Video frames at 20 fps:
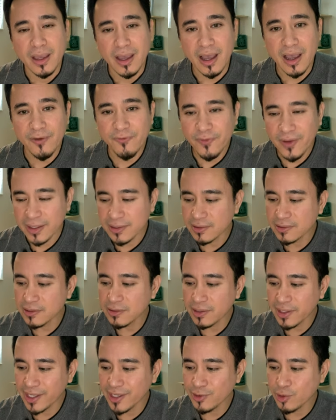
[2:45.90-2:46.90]
I found a
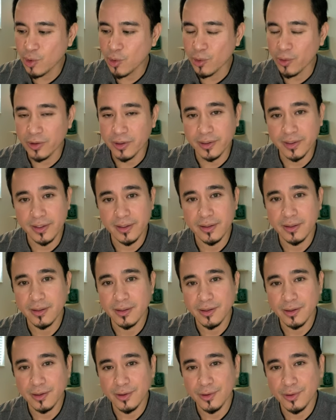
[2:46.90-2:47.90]
little acorn
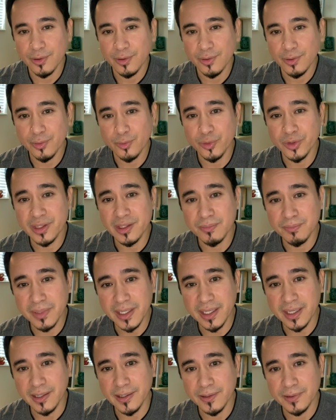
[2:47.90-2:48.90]
within
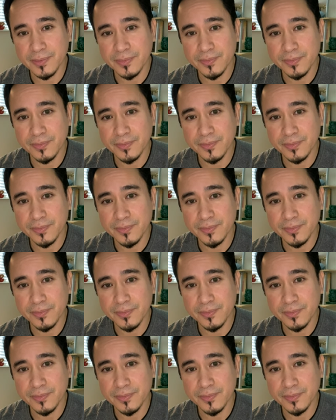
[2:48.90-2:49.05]
me.